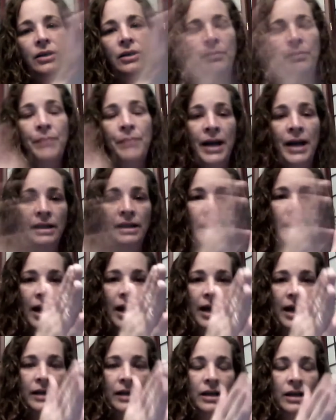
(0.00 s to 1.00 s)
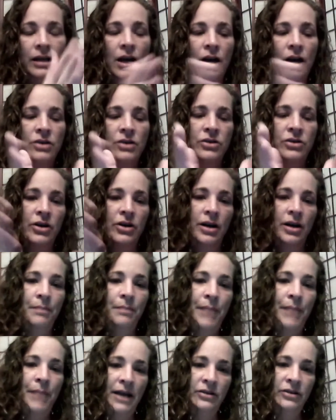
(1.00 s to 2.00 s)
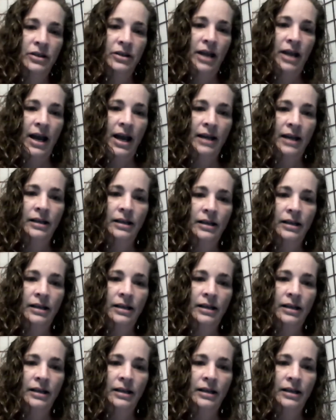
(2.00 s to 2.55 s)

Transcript: your bent leg, you're going to bend your leg.